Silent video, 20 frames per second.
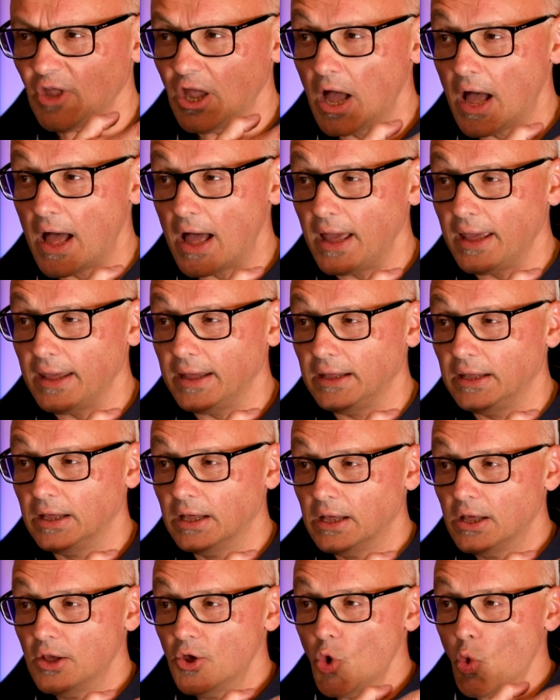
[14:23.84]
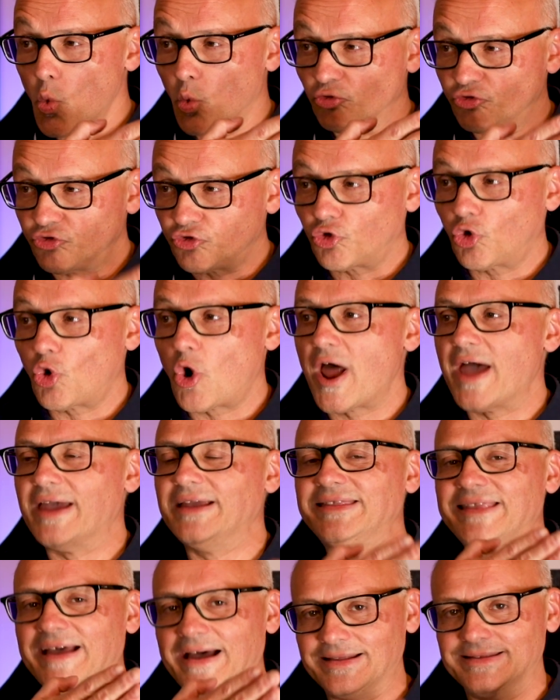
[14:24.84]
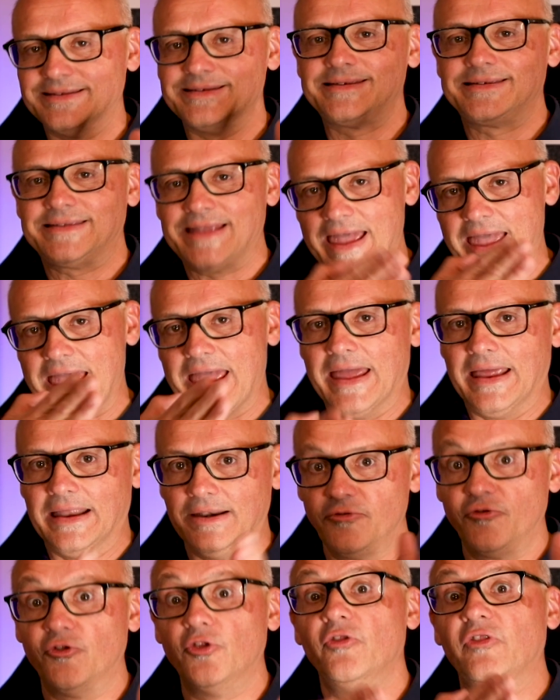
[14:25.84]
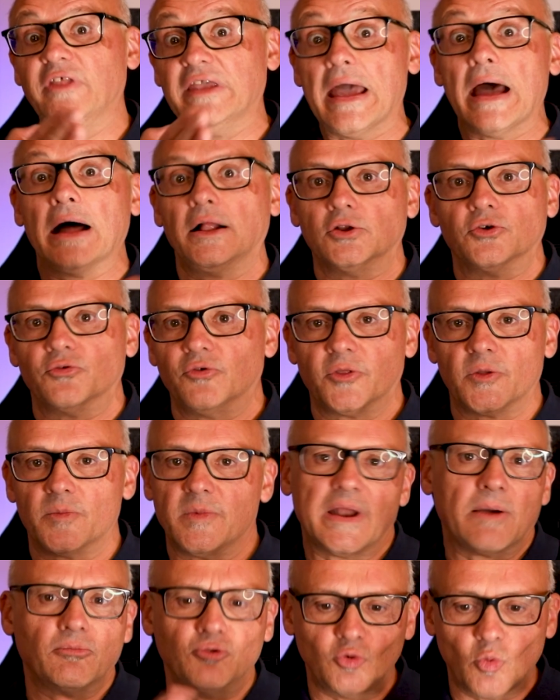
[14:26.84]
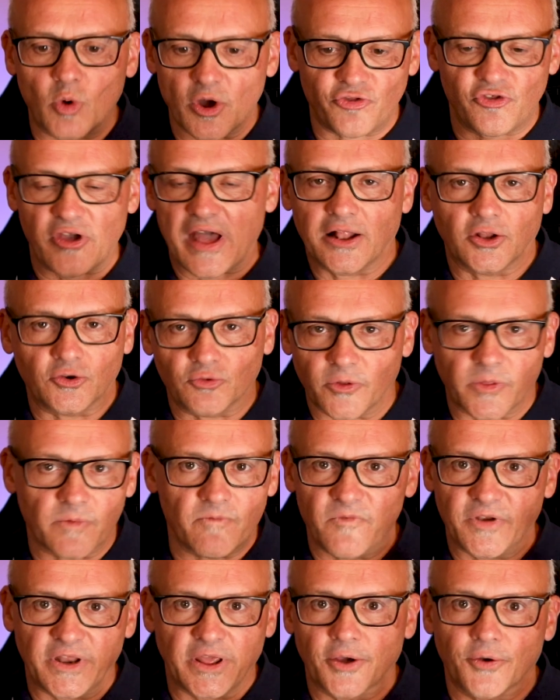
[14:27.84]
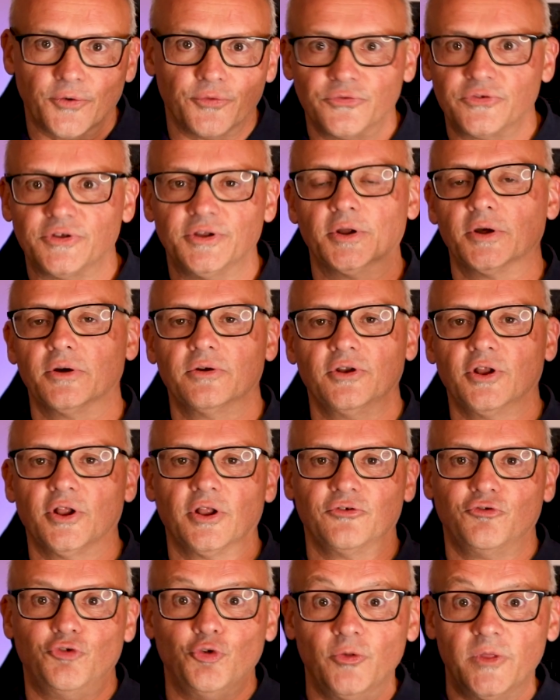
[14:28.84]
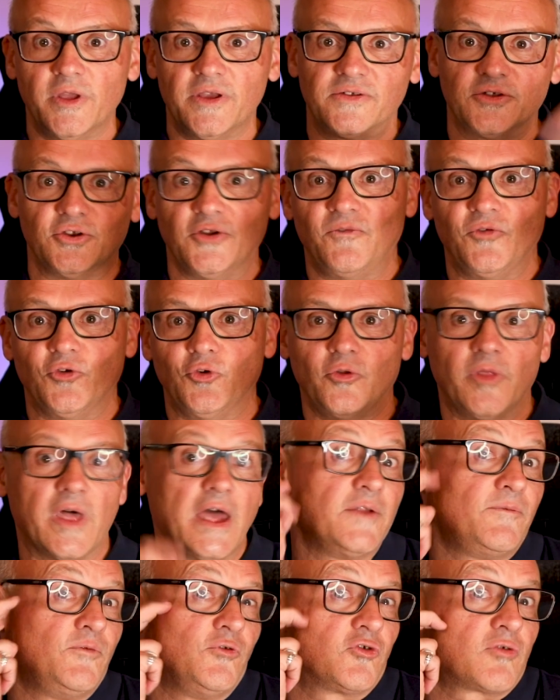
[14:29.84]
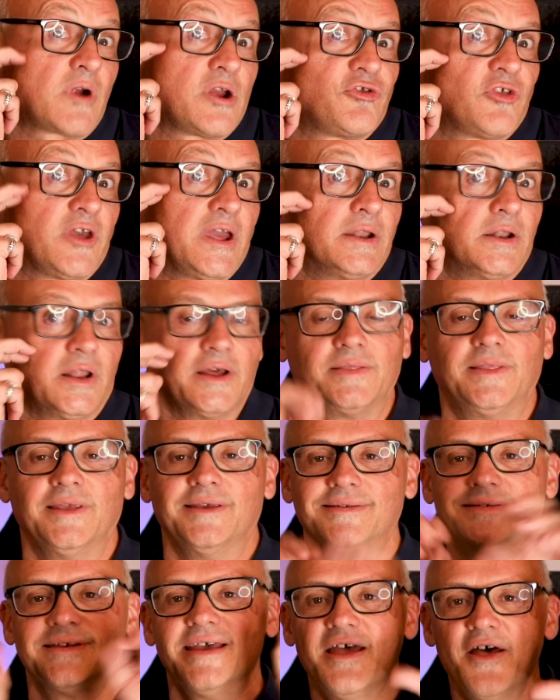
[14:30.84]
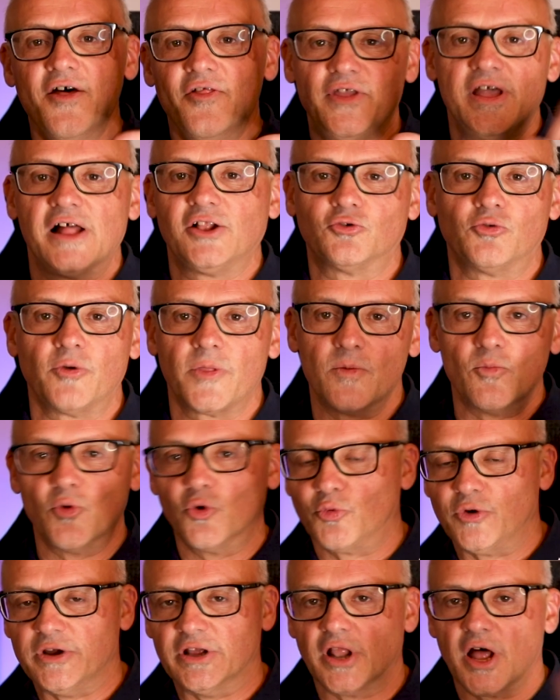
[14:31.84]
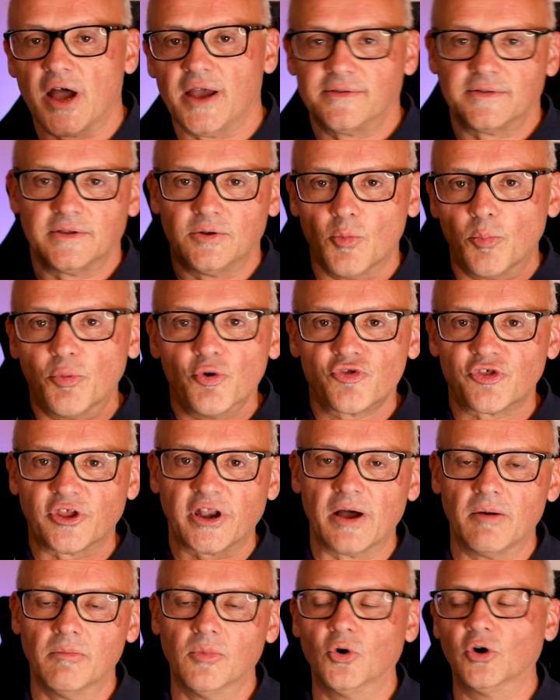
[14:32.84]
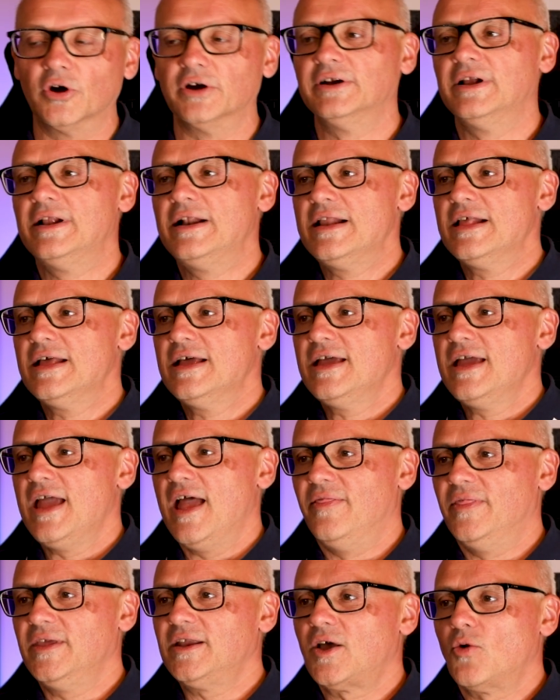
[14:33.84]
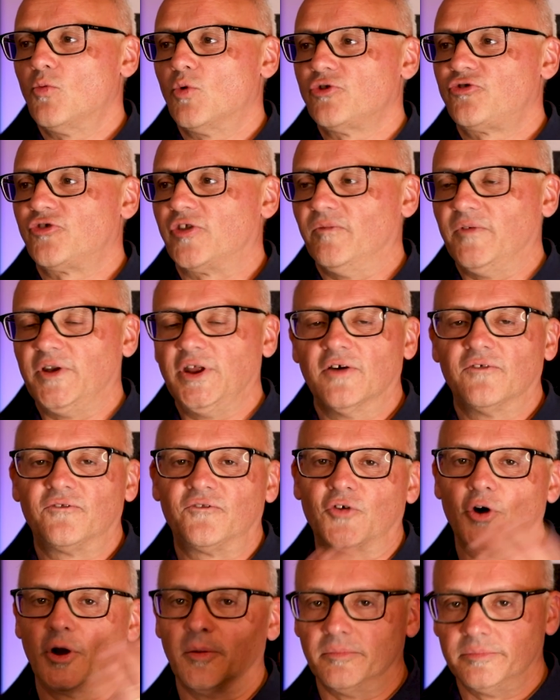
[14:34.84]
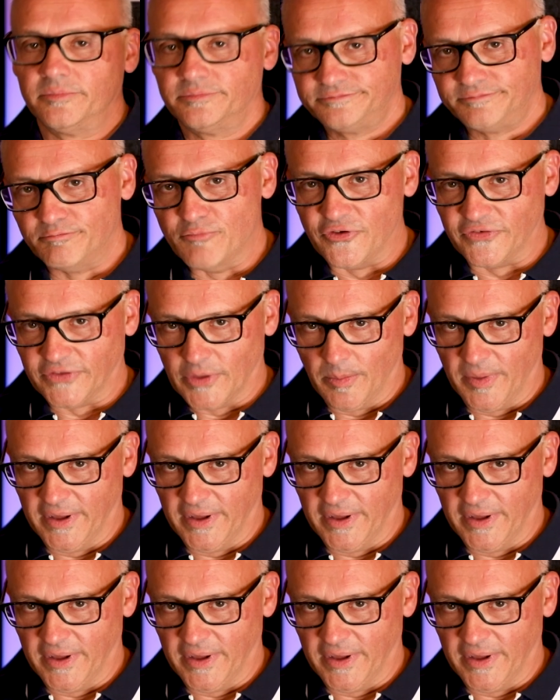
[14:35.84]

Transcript: I was trying to understand the algorithm, and I would watch algorithm videos, do this, and if you do that, if you scratch your head like this, the algorithm will realize and push it out more. And then I watched the video from Mr.